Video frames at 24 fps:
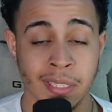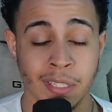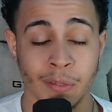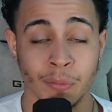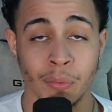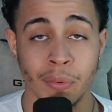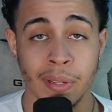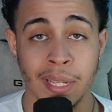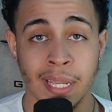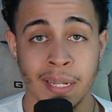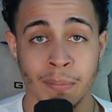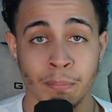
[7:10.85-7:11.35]
If
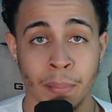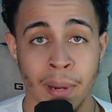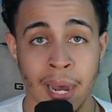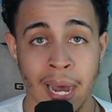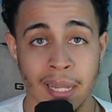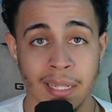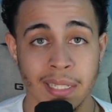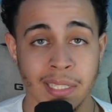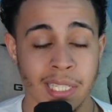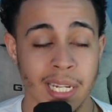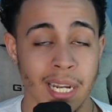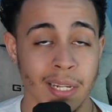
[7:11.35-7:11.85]
we can
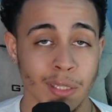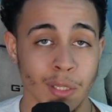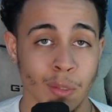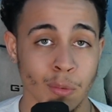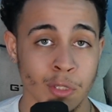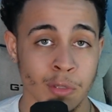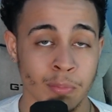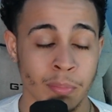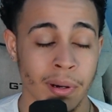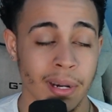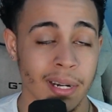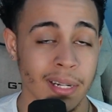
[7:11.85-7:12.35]
polish out
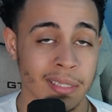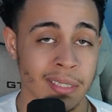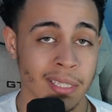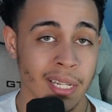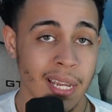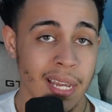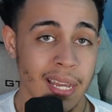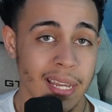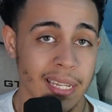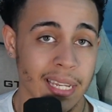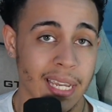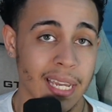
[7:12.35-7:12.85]
those bugs,
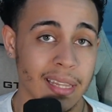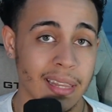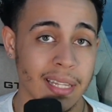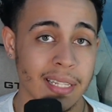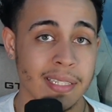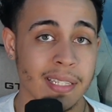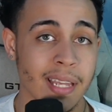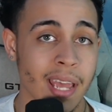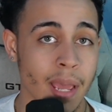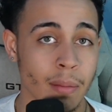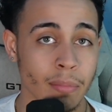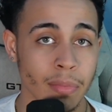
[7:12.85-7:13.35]
get this
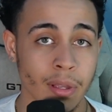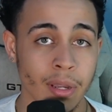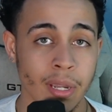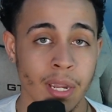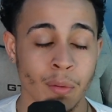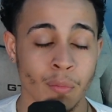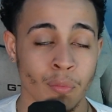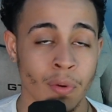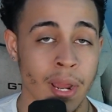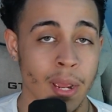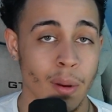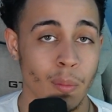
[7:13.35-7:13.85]
game
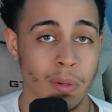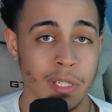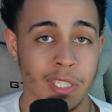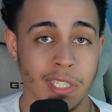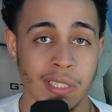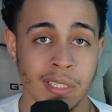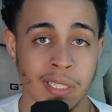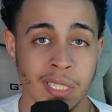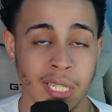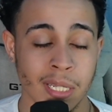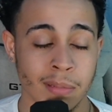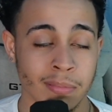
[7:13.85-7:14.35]
looking right, which it
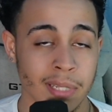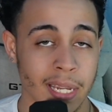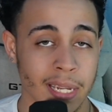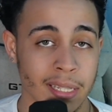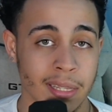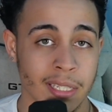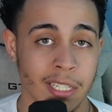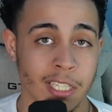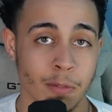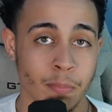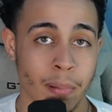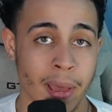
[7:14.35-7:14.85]
seems like
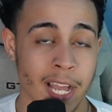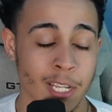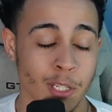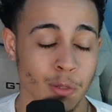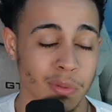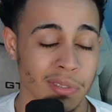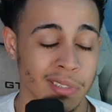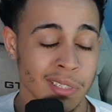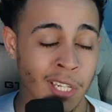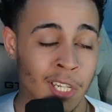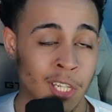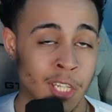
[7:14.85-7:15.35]
this patch
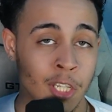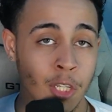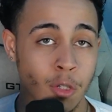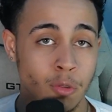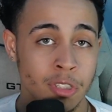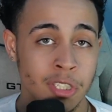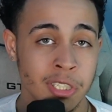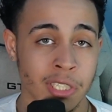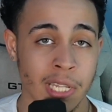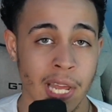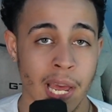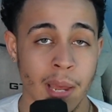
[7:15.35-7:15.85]
was a huge
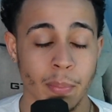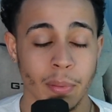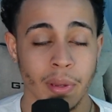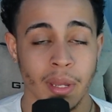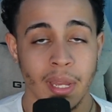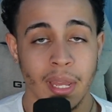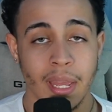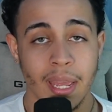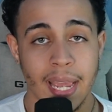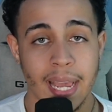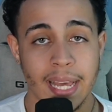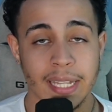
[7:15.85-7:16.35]
step
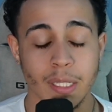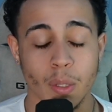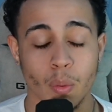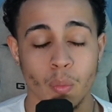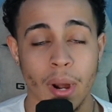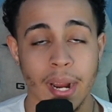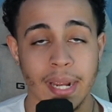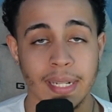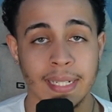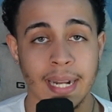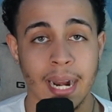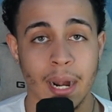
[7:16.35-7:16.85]
in the
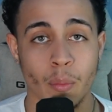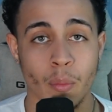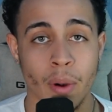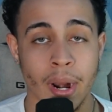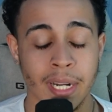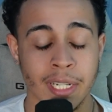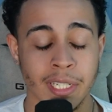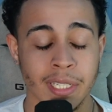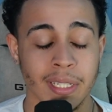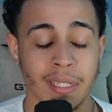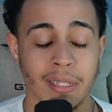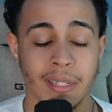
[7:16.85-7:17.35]
right
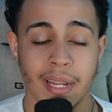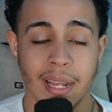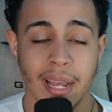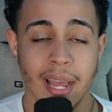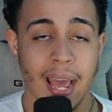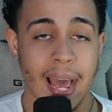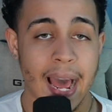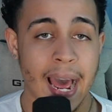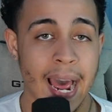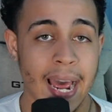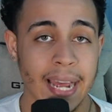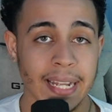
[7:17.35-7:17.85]
direction,
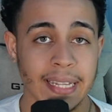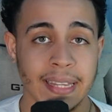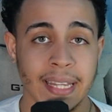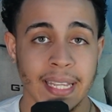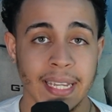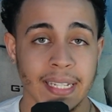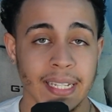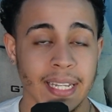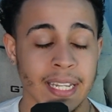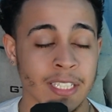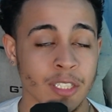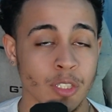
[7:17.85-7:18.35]
I
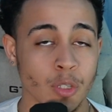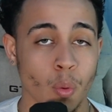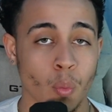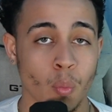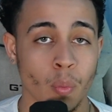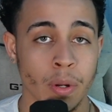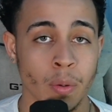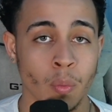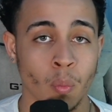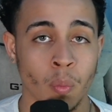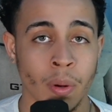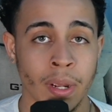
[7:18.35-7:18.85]
think it's a
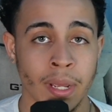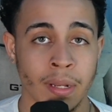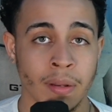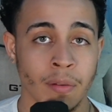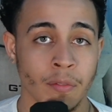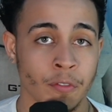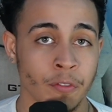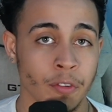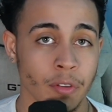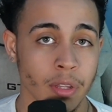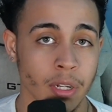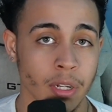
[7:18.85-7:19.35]
win-win for the